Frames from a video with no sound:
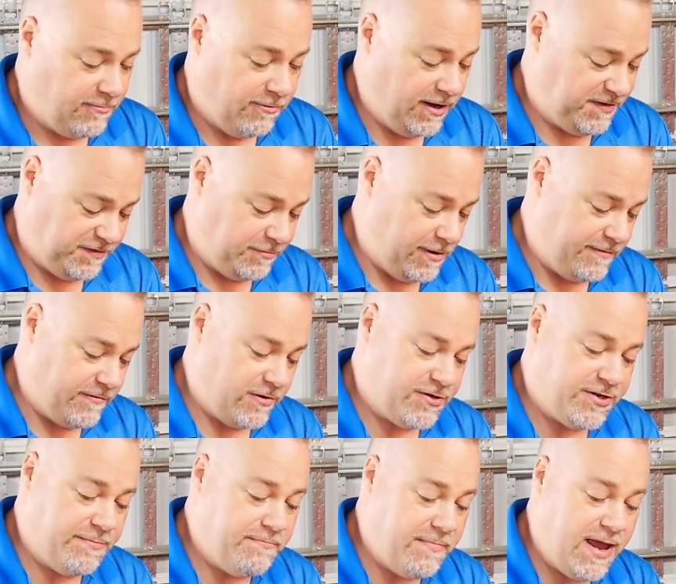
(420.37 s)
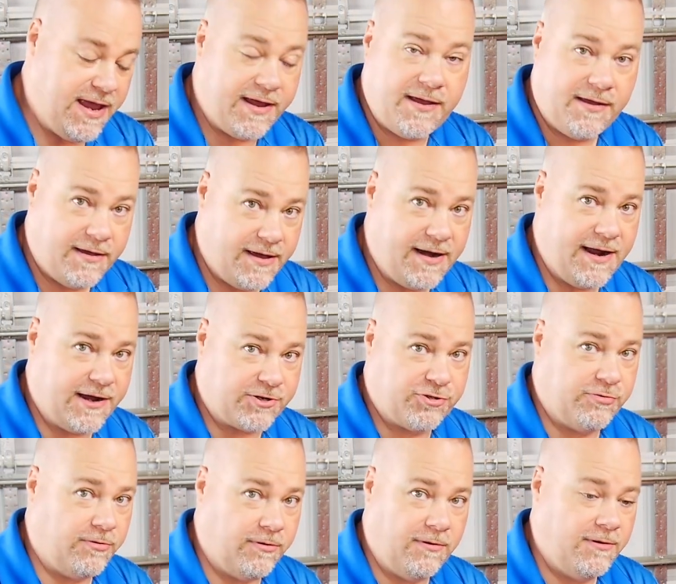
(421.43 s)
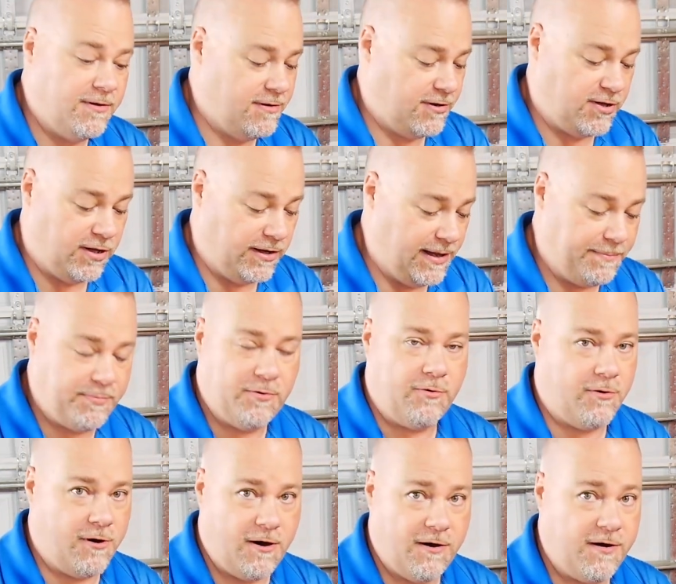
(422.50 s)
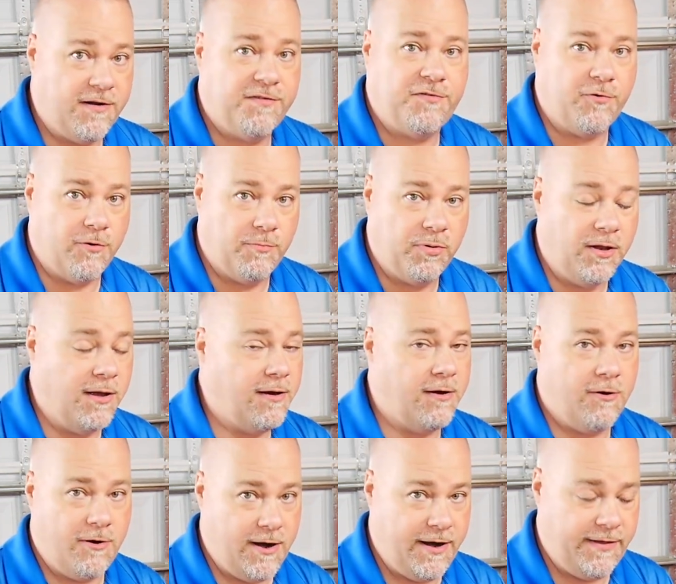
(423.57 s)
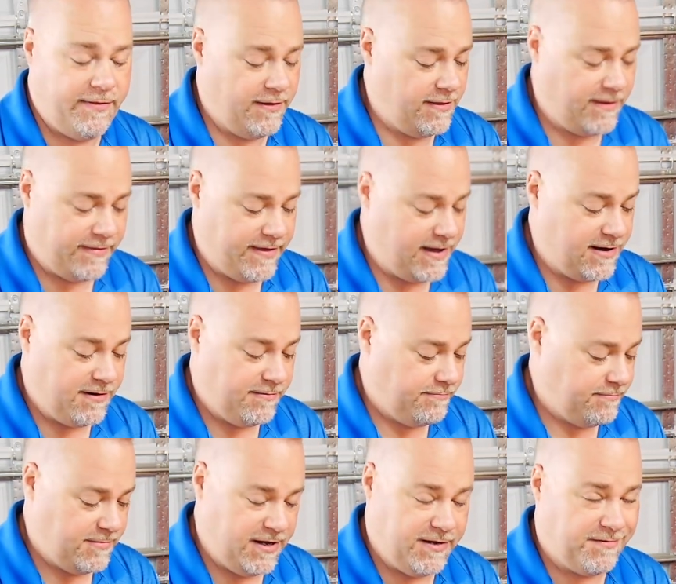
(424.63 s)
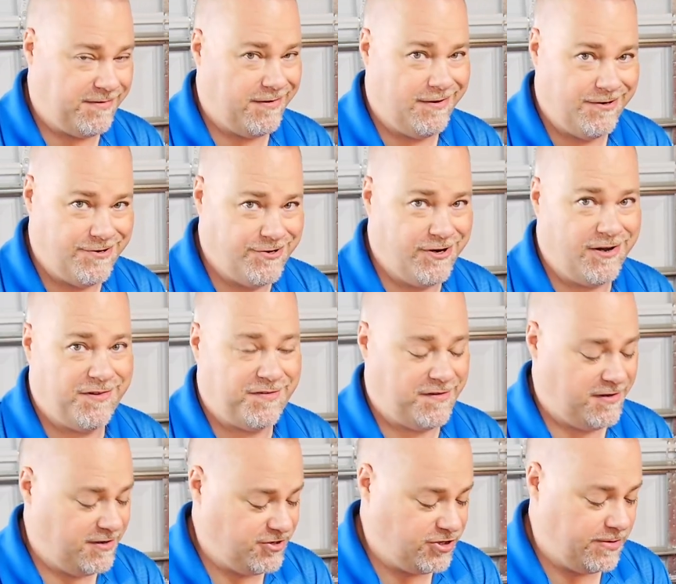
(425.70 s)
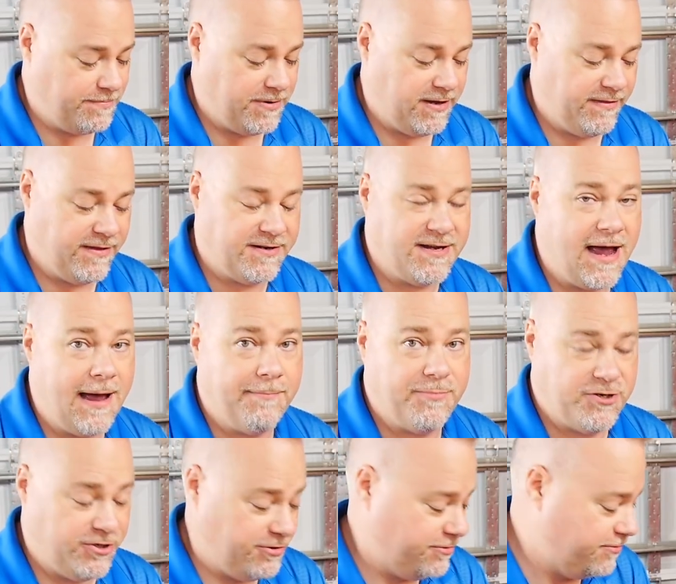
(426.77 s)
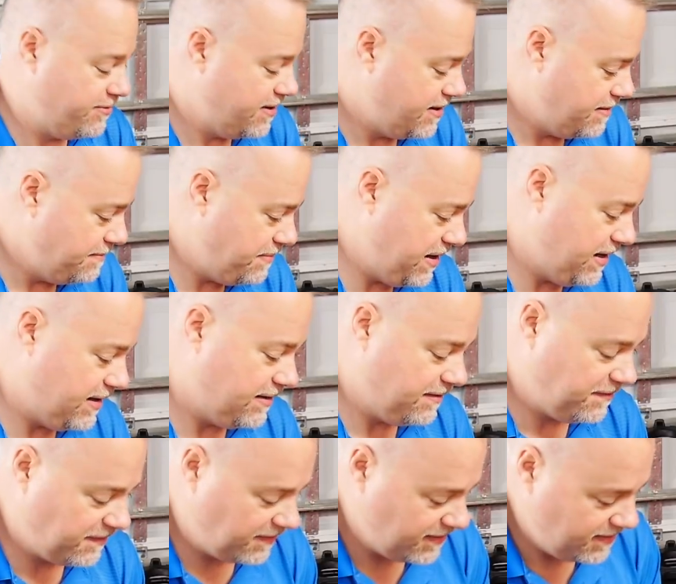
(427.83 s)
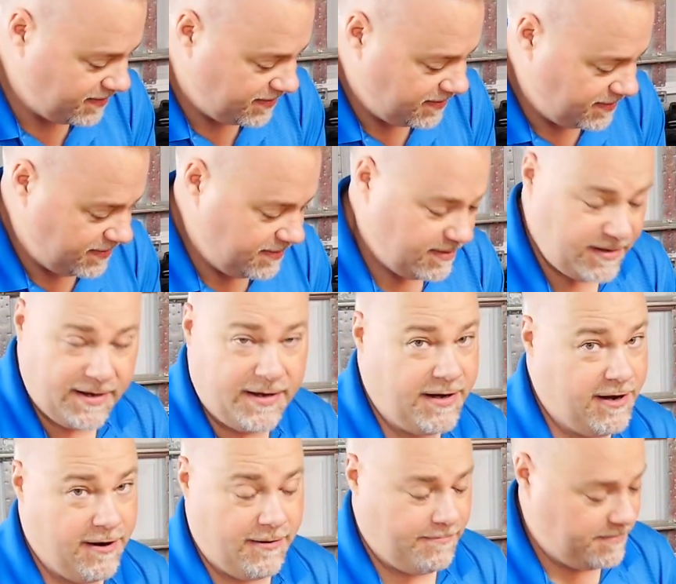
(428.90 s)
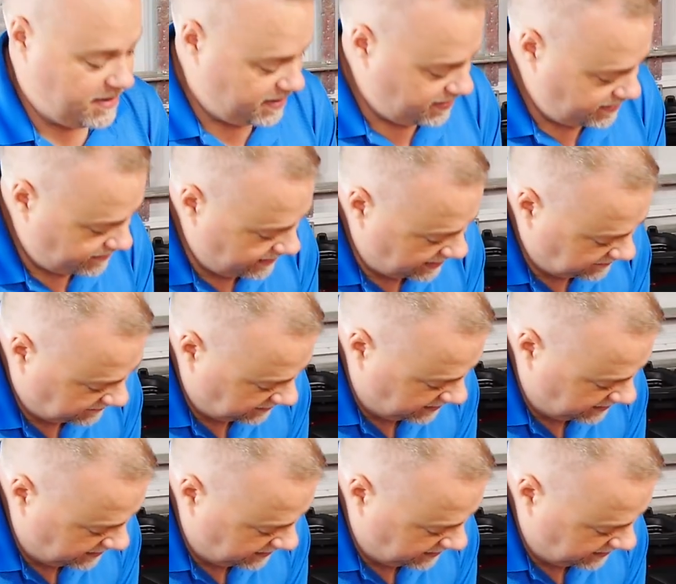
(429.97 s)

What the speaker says: whatsoever to make an actual clip or harness or plug or anything like that. It's just jumping the top two pins in here. That's